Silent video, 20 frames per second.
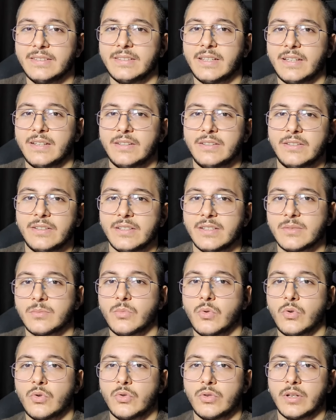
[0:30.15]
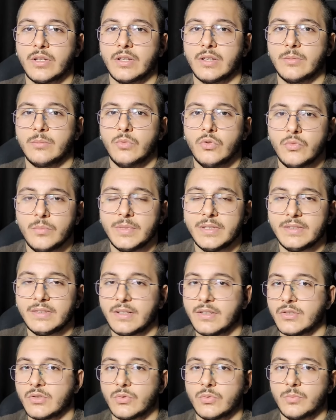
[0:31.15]
there is more movement,
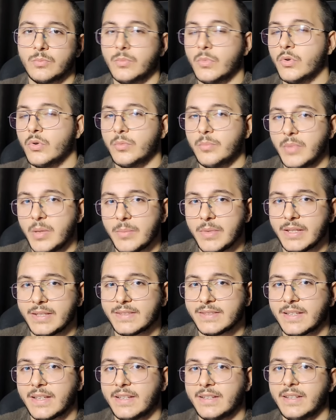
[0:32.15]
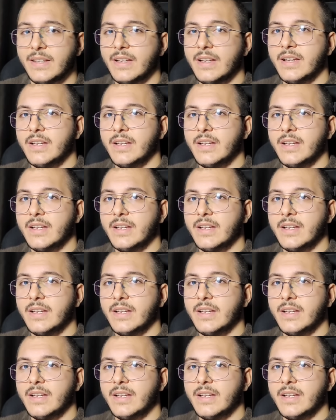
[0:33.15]
there's more mimics, and